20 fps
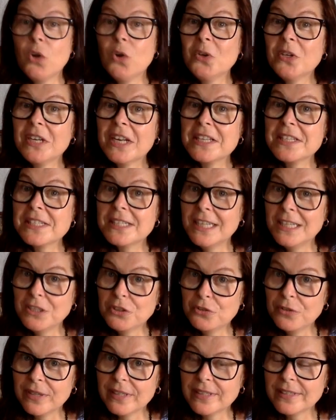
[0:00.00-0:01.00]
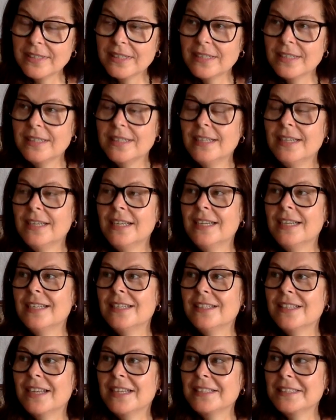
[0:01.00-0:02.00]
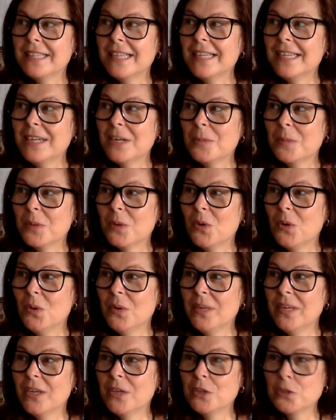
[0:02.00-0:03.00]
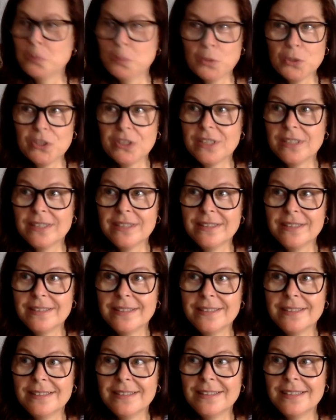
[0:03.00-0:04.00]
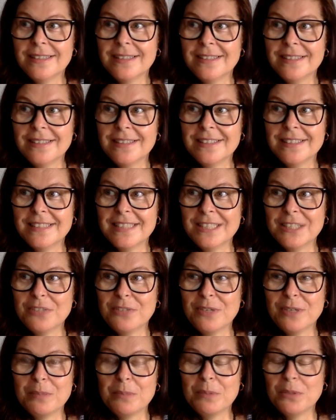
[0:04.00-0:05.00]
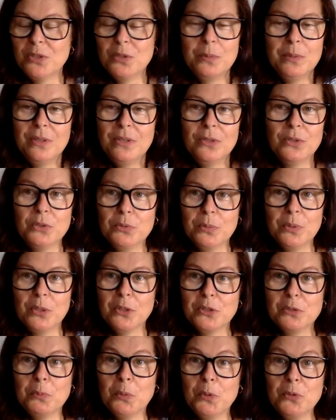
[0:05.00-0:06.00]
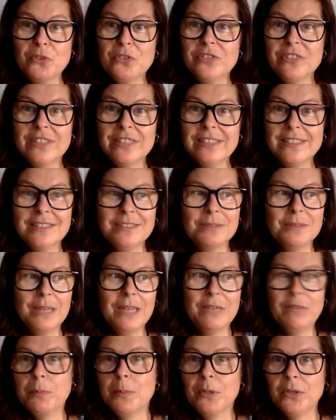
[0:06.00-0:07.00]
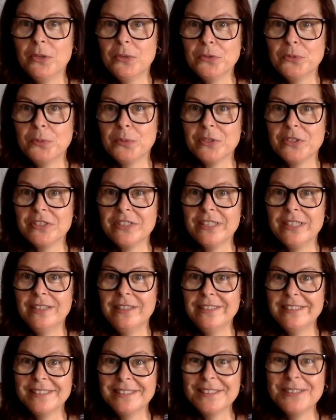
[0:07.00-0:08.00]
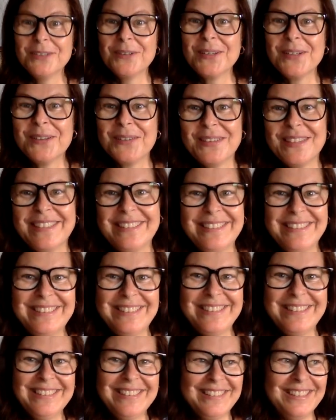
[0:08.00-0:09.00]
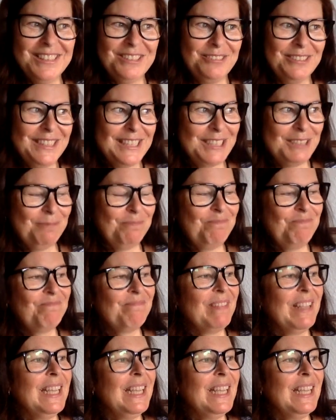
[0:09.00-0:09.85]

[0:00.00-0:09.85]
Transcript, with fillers: So I call it a cell drink. I started out by calling osmotic cell drink, but nobody knows what osmosis is. Everybody knows what a cell is. So I called it the cell drink.